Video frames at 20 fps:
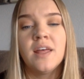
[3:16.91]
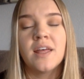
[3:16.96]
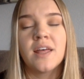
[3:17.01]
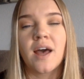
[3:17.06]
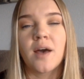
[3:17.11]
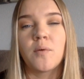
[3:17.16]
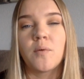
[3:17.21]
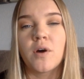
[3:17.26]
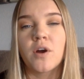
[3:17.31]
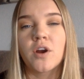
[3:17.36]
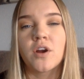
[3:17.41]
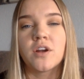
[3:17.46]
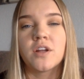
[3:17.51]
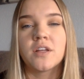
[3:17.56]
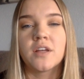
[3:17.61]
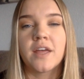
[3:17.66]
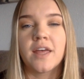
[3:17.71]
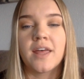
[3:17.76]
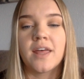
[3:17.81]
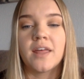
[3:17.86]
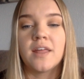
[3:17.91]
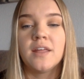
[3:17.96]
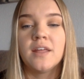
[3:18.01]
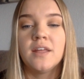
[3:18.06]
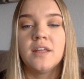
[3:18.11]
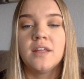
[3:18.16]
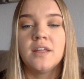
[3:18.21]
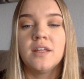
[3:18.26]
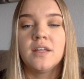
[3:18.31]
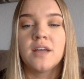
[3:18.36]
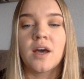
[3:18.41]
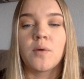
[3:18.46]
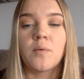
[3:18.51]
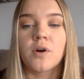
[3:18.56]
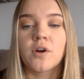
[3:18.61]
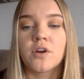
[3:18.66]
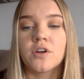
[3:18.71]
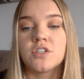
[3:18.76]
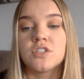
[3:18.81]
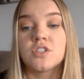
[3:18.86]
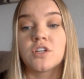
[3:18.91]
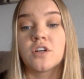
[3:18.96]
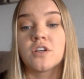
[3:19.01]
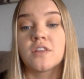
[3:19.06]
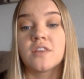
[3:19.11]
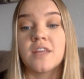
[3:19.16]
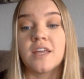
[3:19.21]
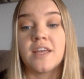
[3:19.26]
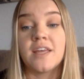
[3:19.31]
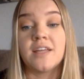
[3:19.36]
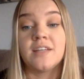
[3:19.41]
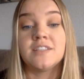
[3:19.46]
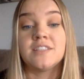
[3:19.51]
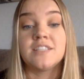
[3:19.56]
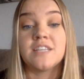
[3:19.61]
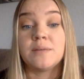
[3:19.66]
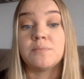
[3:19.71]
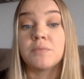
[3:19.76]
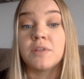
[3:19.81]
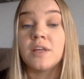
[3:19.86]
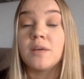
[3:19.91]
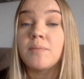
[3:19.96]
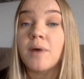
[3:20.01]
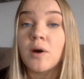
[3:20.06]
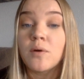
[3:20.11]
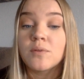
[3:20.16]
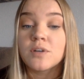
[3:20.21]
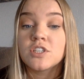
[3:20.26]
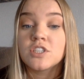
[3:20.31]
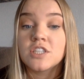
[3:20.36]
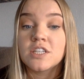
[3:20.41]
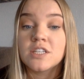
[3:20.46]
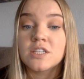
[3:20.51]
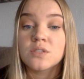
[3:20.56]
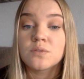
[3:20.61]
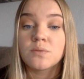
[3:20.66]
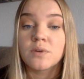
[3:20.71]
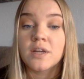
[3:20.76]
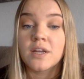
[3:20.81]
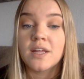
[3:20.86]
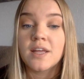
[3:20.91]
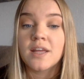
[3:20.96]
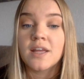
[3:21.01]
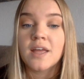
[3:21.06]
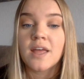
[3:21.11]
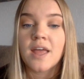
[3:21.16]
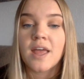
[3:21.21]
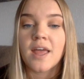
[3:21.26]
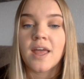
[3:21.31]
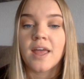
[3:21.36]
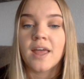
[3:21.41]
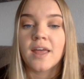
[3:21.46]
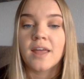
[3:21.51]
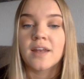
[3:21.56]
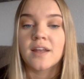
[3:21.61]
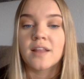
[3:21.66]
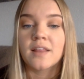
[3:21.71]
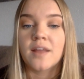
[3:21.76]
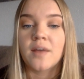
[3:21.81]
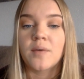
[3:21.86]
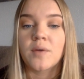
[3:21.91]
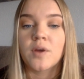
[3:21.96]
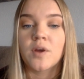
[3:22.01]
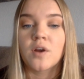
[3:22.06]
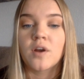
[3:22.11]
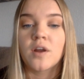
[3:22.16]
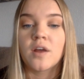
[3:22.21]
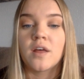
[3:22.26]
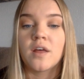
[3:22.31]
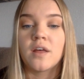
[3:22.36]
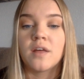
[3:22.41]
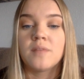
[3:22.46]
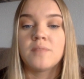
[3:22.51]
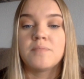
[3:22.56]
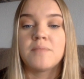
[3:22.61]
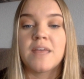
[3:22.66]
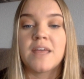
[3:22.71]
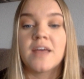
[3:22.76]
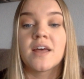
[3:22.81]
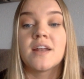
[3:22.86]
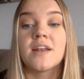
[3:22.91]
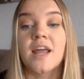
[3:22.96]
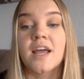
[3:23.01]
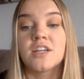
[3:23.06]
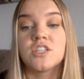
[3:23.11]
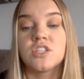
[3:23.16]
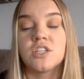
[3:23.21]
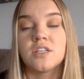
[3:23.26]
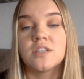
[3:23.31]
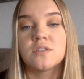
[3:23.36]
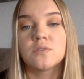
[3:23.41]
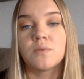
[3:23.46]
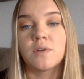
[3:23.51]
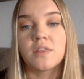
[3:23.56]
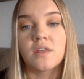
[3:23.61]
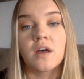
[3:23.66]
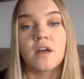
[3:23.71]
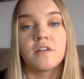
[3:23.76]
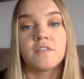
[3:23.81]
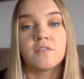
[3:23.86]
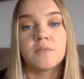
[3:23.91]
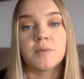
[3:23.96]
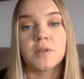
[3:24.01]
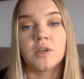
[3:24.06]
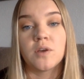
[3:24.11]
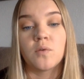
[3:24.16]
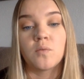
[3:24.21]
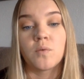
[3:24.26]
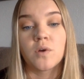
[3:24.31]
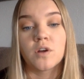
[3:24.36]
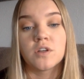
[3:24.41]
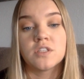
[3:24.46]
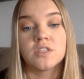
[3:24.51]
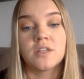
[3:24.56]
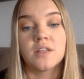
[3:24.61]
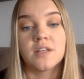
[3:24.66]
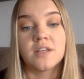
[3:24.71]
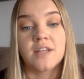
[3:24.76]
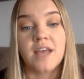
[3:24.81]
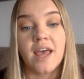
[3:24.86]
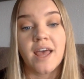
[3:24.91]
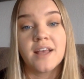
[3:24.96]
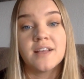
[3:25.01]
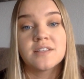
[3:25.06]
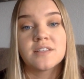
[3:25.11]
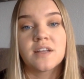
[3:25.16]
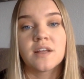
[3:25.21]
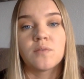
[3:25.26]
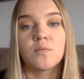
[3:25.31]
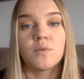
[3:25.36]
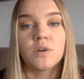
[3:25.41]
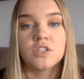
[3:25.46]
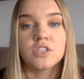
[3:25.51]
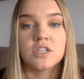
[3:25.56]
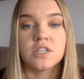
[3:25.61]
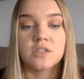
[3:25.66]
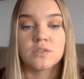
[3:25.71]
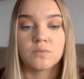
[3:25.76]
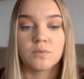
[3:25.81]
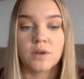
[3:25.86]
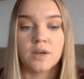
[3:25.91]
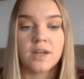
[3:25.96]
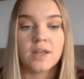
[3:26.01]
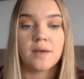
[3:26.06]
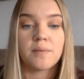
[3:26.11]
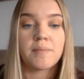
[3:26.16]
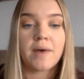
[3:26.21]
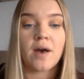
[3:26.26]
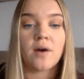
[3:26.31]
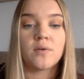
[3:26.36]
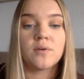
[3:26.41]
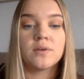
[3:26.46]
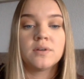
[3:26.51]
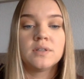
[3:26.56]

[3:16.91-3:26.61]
I want her to start thinking deeply about what she is reading and allowing her to make connections with unfamiliar words to the text and what she is reading about.